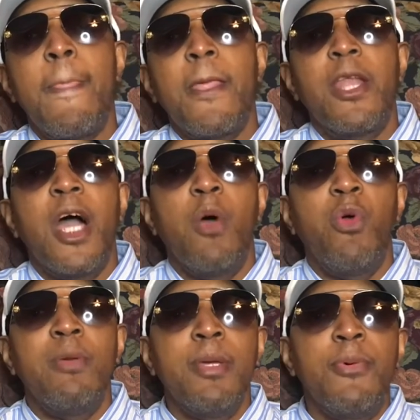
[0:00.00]
Now,
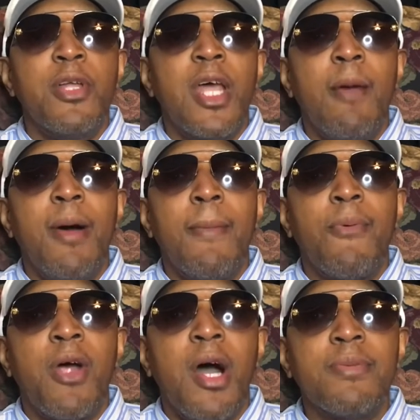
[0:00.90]
we'll be putting out my
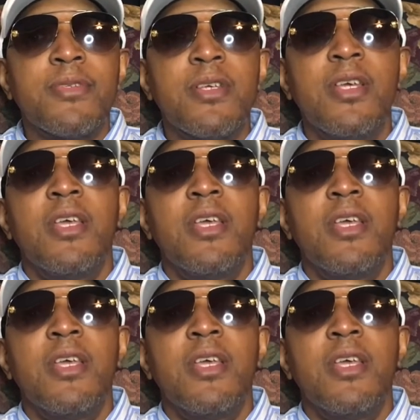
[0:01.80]
props